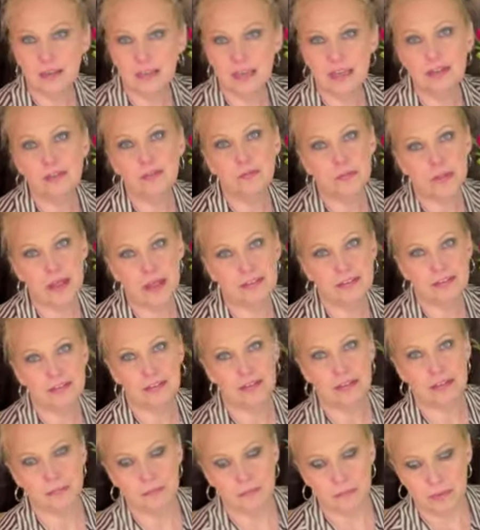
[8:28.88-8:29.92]
It is
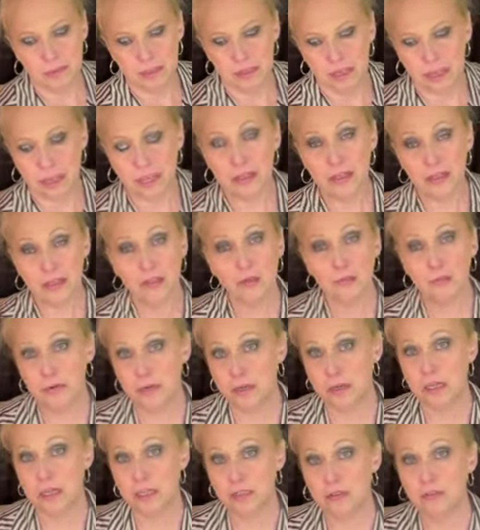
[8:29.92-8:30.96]
plastic. It looks
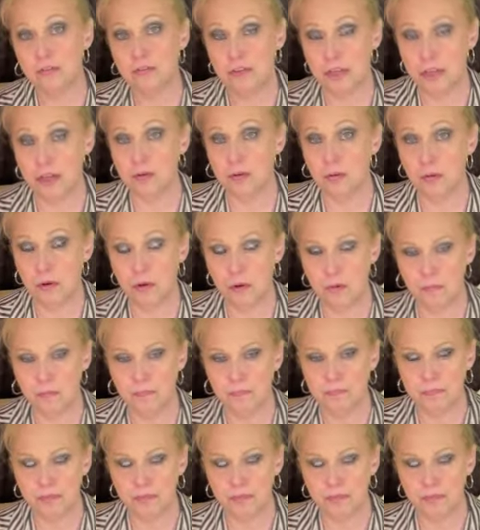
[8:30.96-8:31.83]
pretty. It looks like chrome.